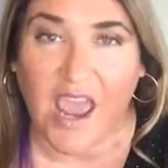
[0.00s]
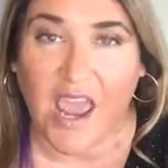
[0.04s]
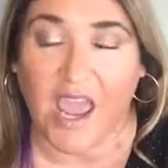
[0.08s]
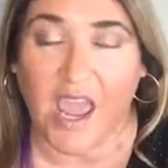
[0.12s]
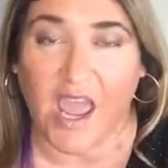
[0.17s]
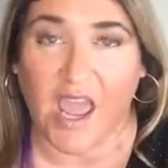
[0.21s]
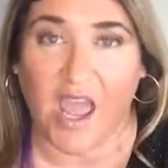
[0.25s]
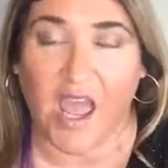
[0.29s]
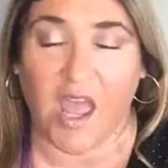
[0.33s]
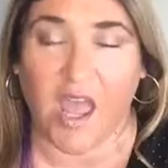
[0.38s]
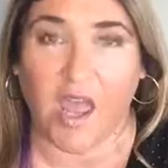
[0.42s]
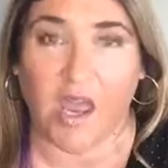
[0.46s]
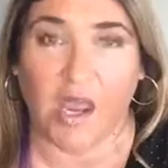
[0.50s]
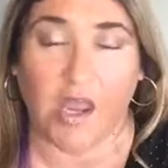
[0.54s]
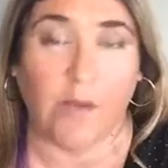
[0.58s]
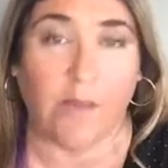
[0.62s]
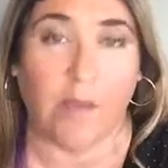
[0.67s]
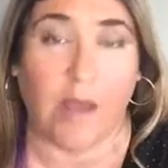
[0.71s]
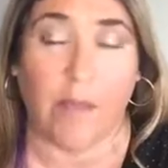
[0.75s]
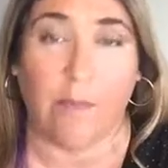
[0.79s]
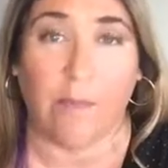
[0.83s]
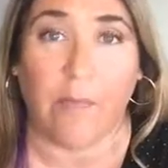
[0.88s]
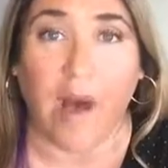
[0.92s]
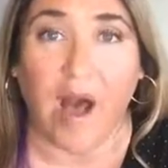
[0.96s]
and in
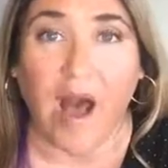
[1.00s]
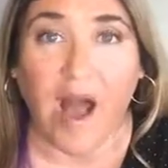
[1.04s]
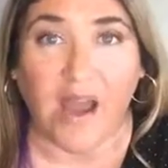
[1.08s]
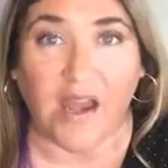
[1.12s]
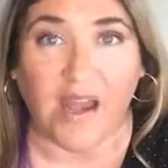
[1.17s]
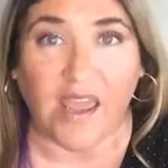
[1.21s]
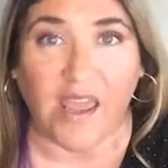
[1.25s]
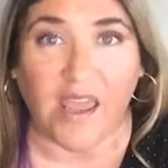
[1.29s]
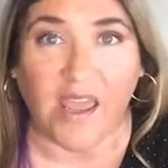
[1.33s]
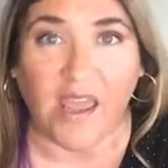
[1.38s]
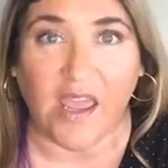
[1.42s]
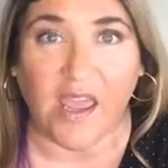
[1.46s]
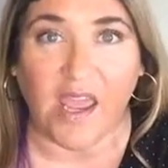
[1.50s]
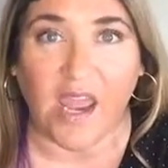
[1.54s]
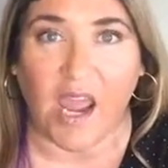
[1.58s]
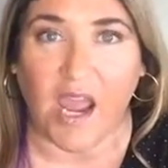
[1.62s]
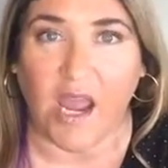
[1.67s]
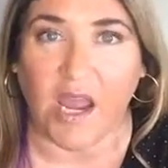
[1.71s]
my body